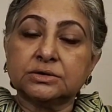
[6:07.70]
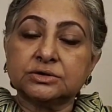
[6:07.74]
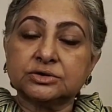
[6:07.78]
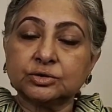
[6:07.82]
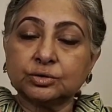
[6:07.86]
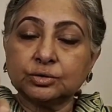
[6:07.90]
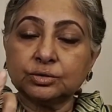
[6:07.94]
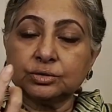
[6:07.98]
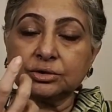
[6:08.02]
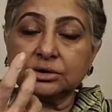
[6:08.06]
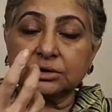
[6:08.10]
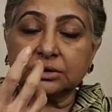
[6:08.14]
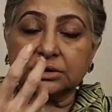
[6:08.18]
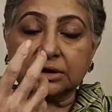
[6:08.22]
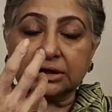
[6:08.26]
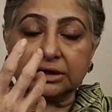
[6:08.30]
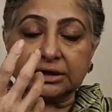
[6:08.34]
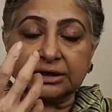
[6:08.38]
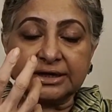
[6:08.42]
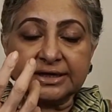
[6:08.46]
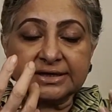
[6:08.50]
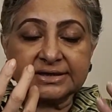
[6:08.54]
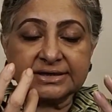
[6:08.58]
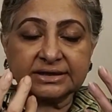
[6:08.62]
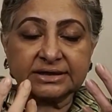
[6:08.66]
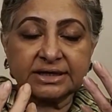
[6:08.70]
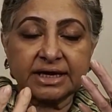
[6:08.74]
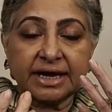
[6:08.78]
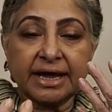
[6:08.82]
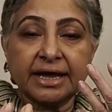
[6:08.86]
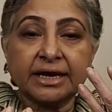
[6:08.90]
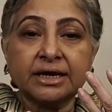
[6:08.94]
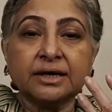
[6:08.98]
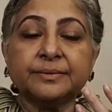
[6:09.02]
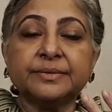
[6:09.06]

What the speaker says: So these are the